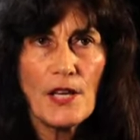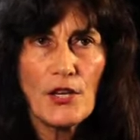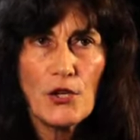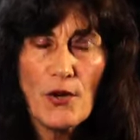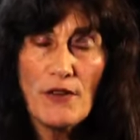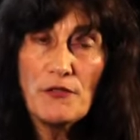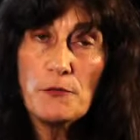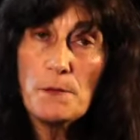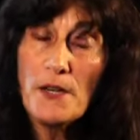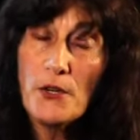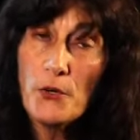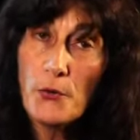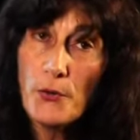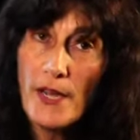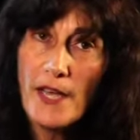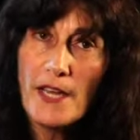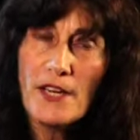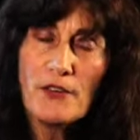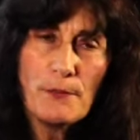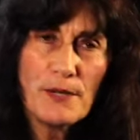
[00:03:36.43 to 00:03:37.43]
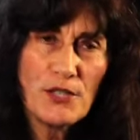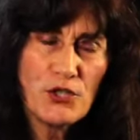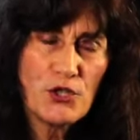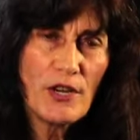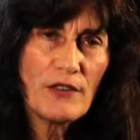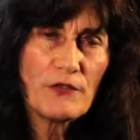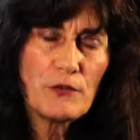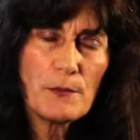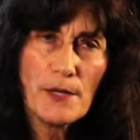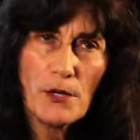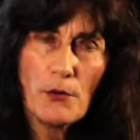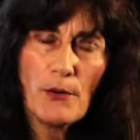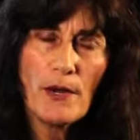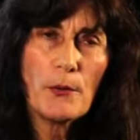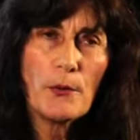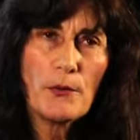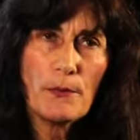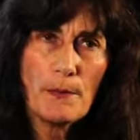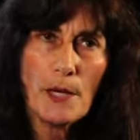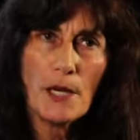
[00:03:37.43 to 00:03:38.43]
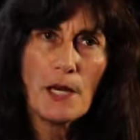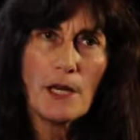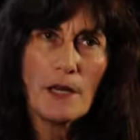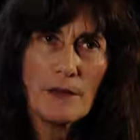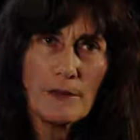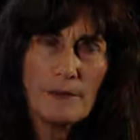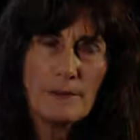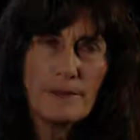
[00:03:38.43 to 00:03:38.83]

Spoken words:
You have to be creative, but you have to be great with money.